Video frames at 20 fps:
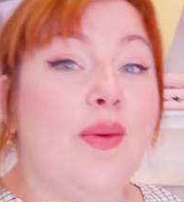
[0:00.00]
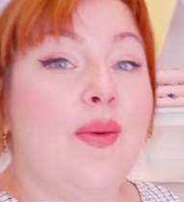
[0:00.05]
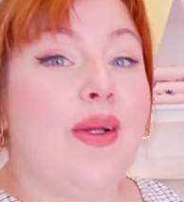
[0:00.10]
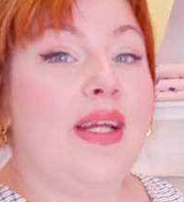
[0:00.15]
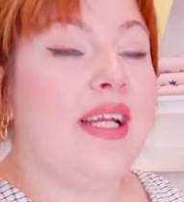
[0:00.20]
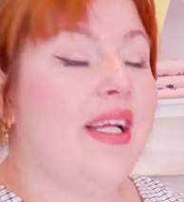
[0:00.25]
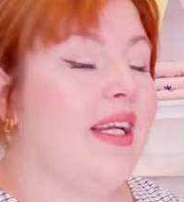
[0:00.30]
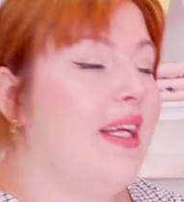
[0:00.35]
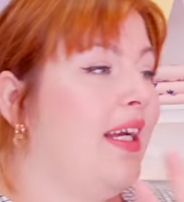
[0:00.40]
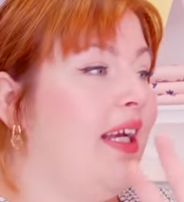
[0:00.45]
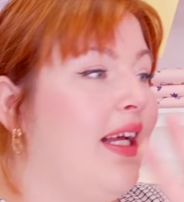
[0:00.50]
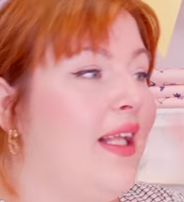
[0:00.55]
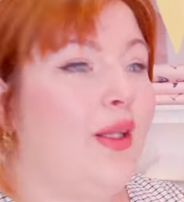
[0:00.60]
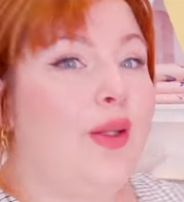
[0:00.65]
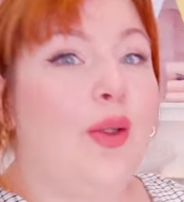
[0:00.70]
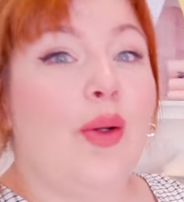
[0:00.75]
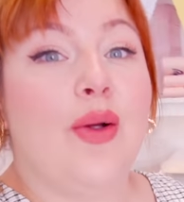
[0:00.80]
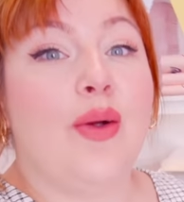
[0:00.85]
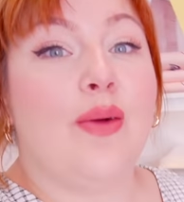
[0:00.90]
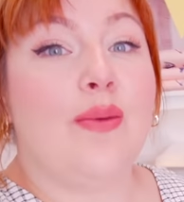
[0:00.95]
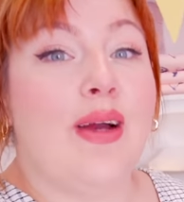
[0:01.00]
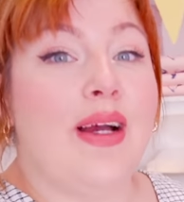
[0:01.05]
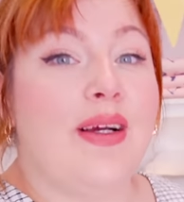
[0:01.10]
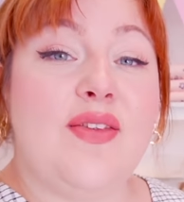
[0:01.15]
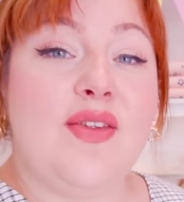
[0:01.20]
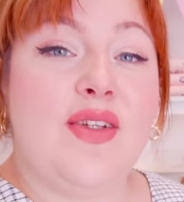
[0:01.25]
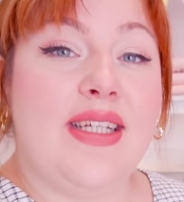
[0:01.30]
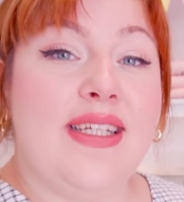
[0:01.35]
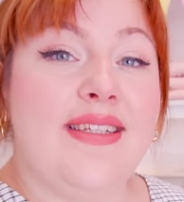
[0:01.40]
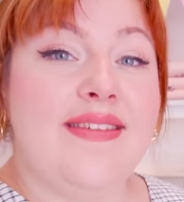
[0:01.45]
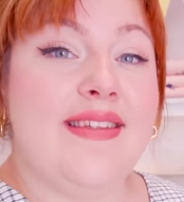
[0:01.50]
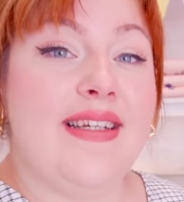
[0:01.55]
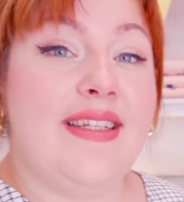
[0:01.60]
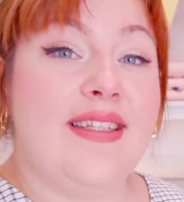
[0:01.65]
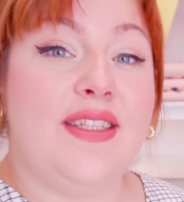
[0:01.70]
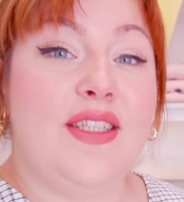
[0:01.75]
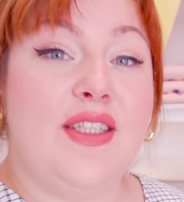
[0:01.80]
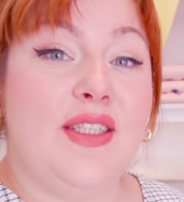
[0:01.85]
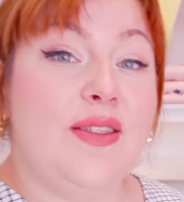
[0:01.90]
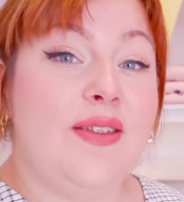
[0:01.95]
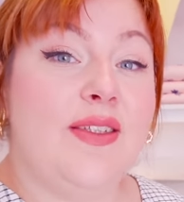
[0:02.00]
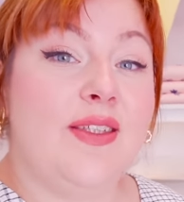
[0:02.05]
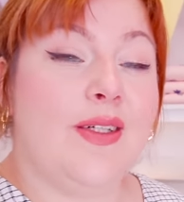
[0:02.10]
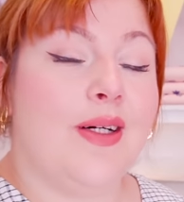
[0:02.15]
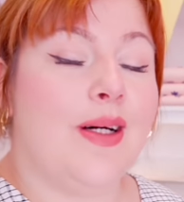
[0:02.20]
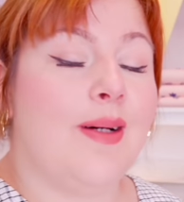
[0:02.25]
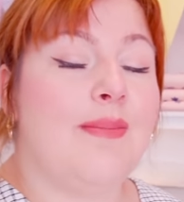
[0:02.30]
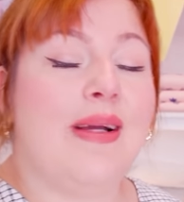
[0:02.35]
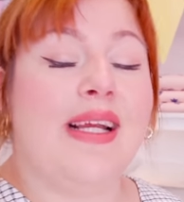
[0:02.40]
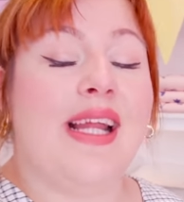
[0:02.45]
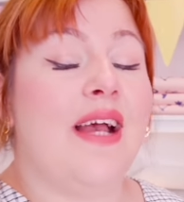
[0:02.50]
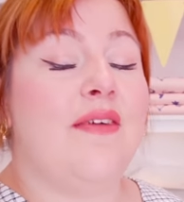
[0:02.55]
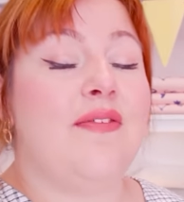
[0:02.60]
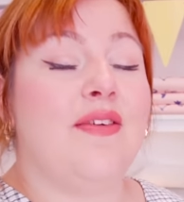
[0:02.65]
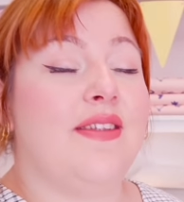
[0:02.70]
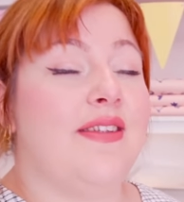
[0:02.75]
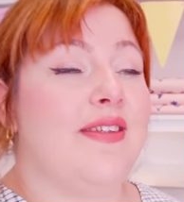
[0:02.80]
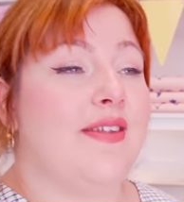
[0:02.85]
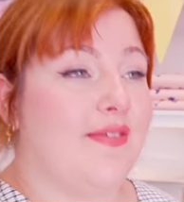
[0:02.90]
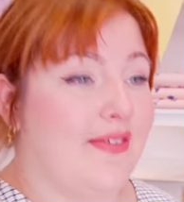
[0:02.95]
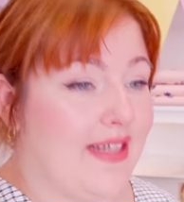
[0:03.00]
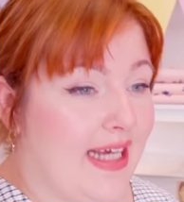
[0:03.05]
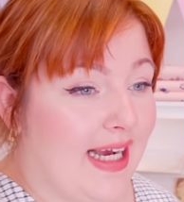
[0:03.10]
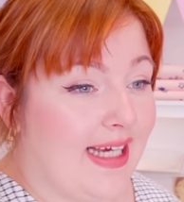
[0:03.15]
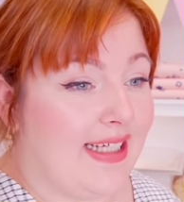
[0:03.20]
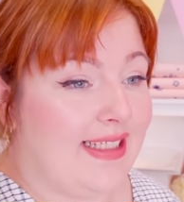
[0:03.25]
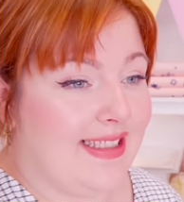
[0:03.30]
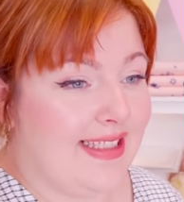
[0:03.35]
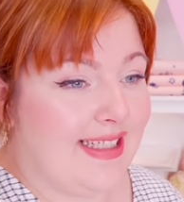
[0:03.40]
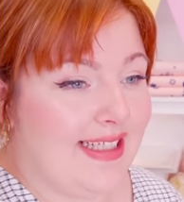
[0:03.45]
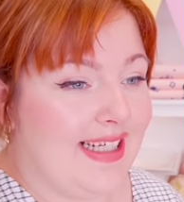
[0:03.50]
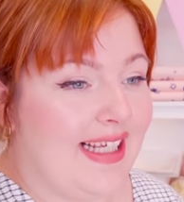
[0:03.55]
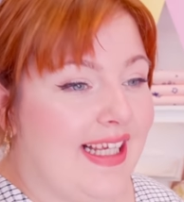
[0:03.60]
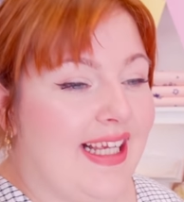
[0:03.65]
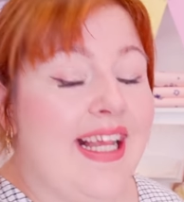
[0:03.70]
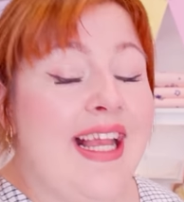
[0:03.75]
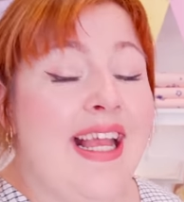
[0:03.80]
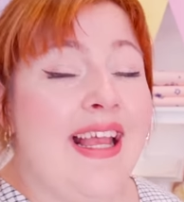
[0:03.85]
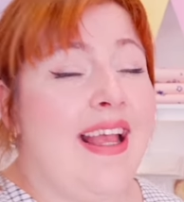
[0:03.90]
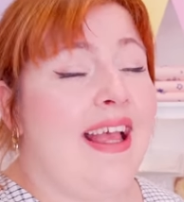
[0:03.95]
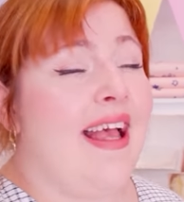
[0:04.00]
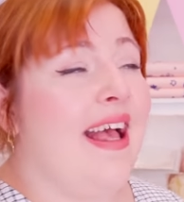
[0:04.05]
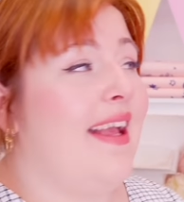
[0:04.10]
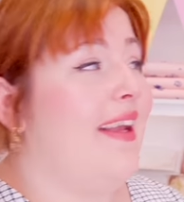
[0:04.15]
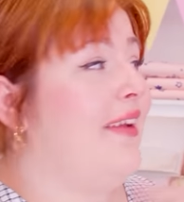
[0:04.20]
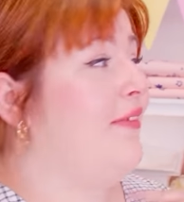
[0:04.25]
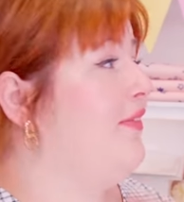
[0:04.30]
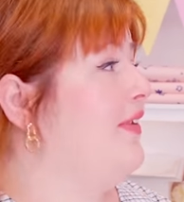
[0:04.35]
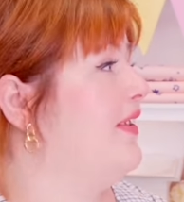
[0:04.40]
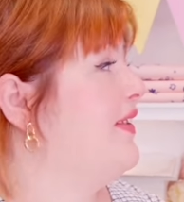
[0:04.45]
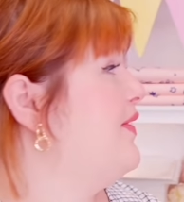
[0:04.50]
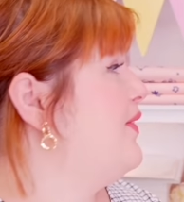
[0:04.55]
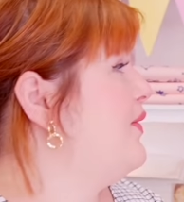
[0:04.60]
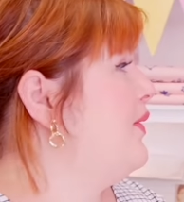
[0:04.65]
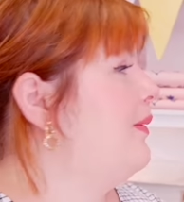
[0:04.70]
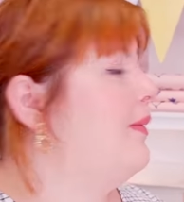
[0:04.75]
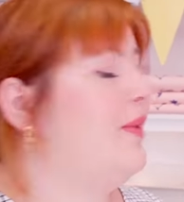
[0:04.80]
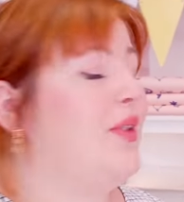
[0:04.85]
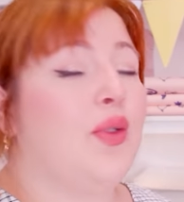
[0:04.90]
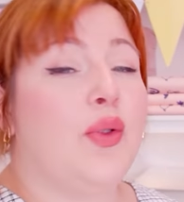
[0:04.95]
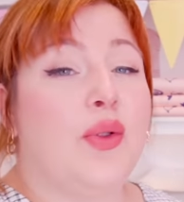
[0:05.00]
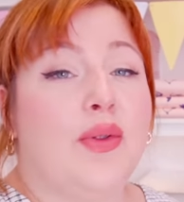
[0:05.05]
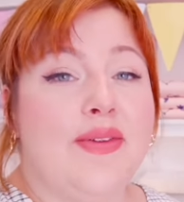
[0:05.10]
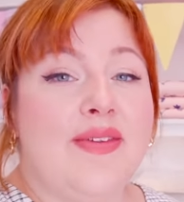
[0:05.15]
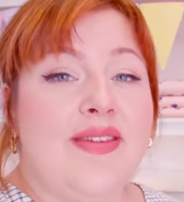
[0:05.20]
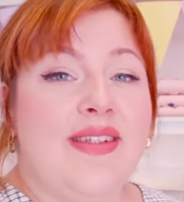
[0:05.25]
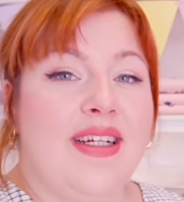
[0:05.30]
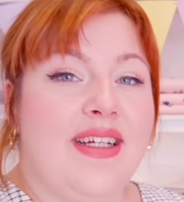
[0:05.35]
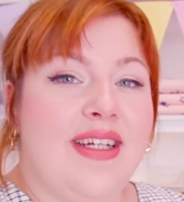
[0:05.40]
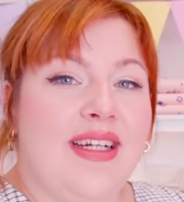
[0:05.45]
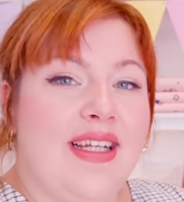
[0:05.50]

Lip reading: quick look around so you can see the studio and my efforts of tidying it. It feels so much cozier